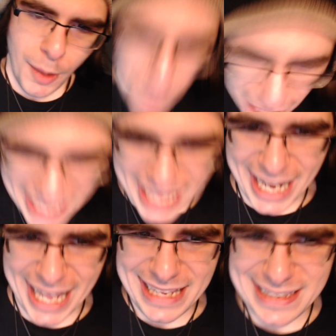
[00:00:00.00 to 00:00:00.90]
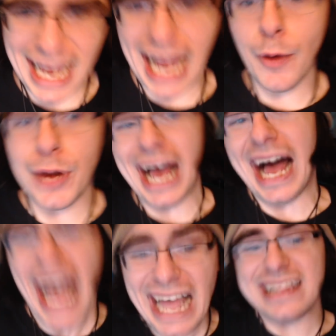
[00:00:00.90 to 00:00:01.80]
But yeah, guys, I would
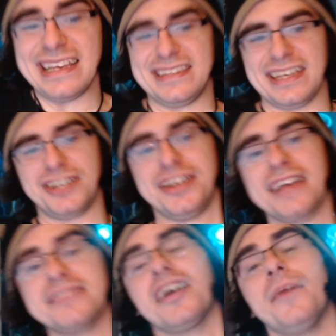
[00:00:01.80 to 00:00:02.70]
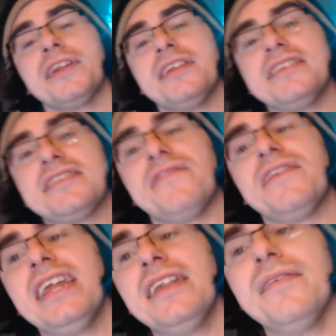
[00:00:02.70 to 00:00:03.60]
highly suggest coming to this
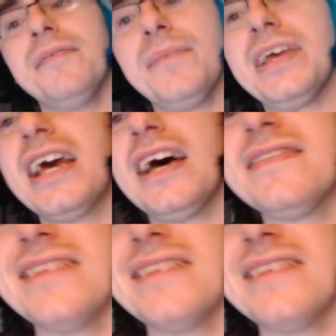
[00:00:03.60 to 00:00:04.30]
event because